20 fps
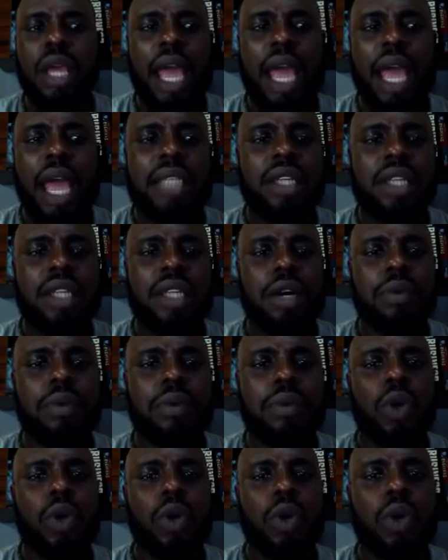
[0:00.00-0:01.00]
and
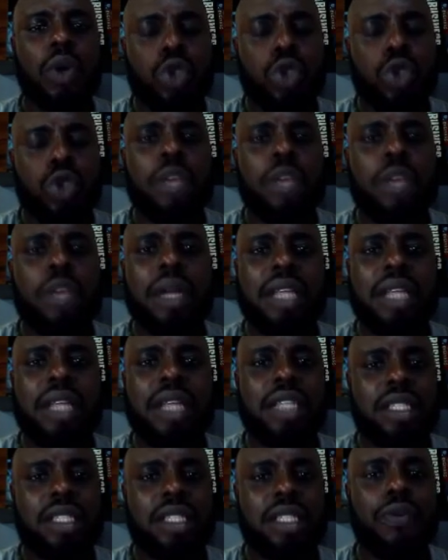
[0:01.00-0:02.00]
we'll talk about
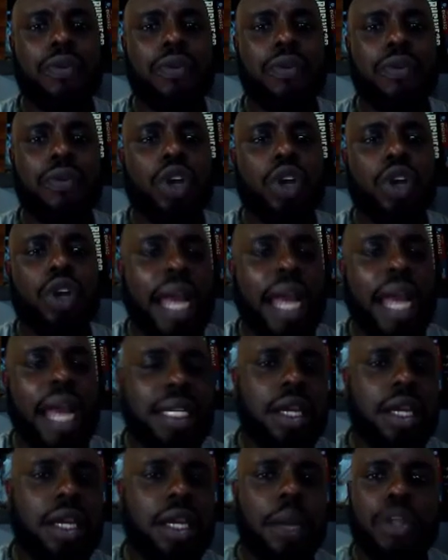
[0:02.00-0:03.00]
that in our future
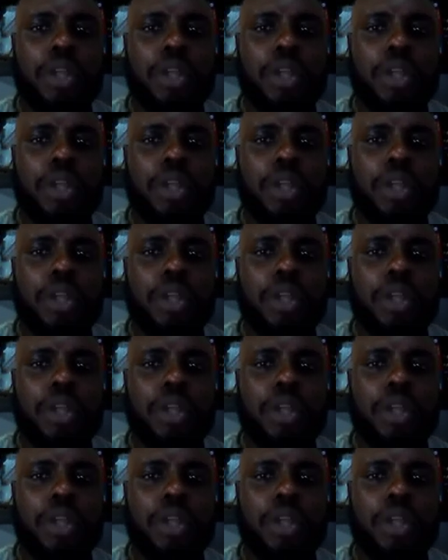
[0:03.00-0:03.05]
guide.